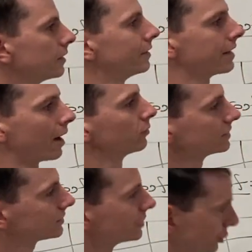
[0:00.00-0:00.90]
Now,
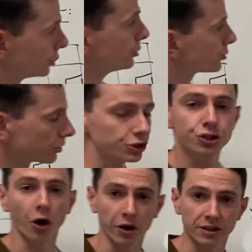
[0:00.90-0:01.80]
let's use our
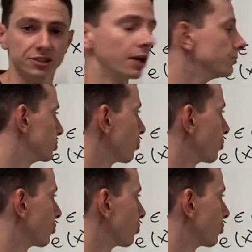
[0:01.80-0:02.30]
starting assumption.